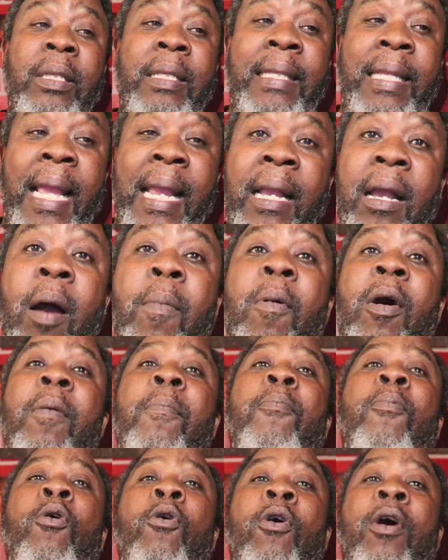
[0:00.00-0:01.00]
they come
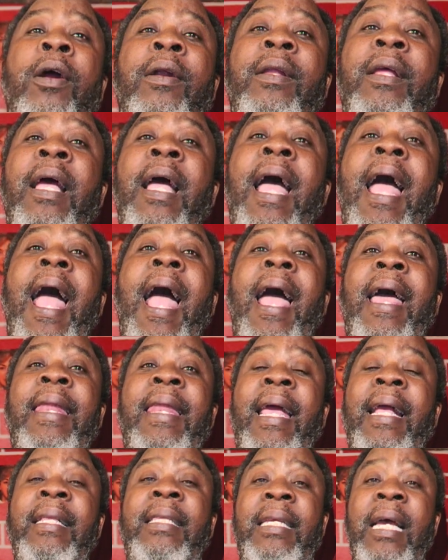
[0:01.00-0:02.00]
on board and
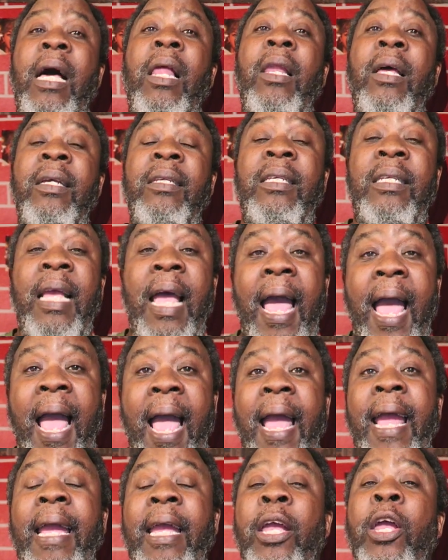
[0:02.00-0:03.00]
they tell us,
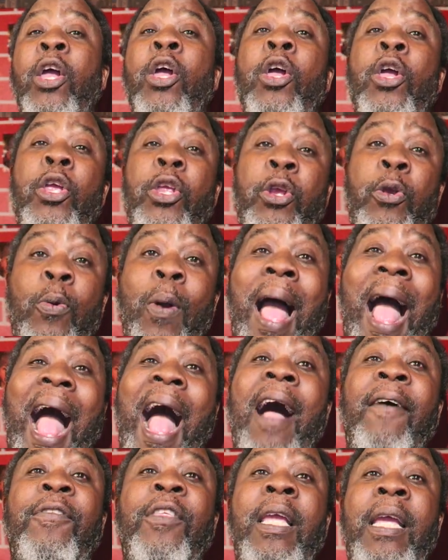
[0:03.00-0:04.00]
hey, you
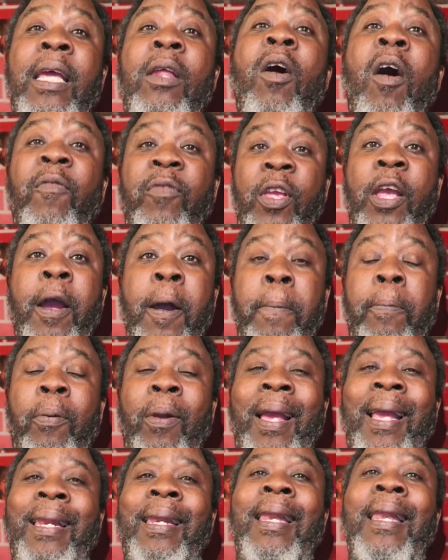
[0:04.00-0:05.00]
have to get off the
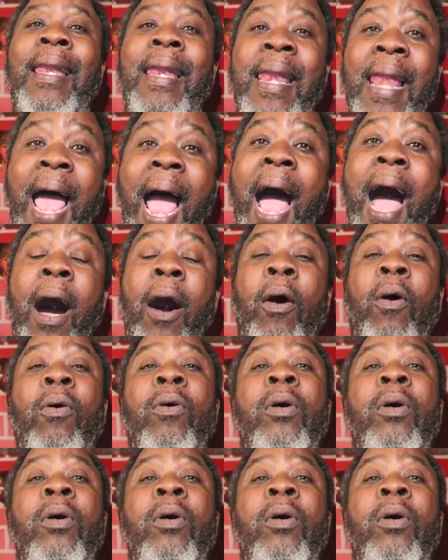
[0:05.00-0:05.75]
airplane now.